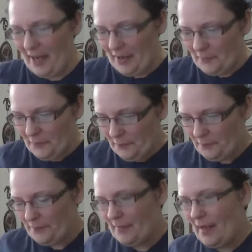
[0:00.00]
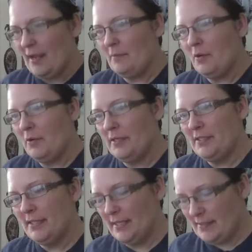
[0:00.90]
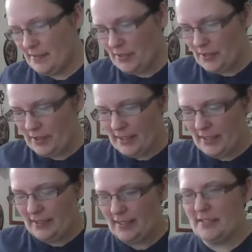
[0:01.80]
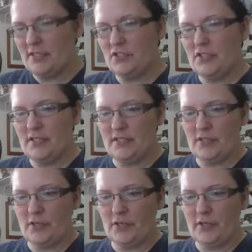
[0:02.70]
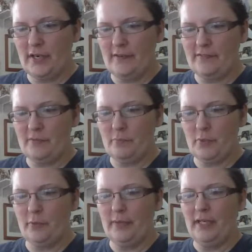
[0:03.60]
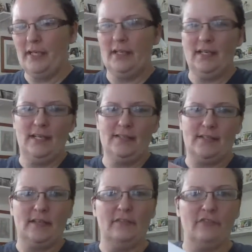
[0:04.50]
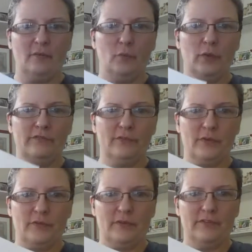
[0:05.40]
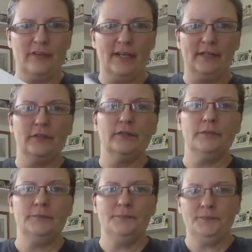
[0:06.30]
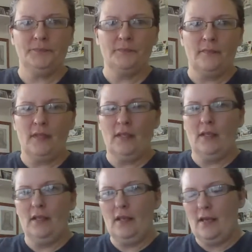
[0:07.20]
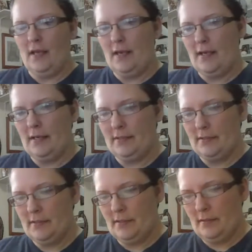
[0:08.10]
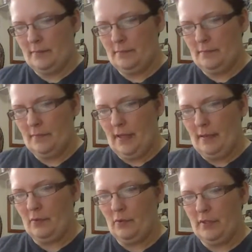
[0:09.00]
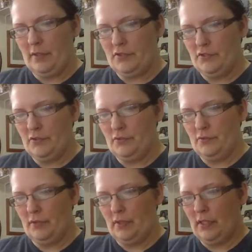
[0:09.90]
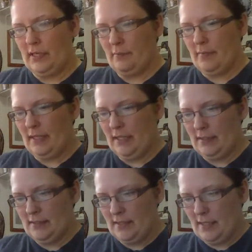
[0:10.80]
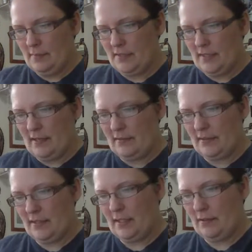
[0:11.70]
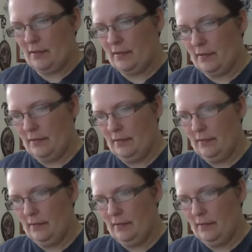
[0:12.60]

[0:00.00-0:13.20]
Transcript: Okay, I'm going to get started. This is just Star Crafted permanent adhesive from 143 vinyl. And I'm going to cut out my kids' names now that they are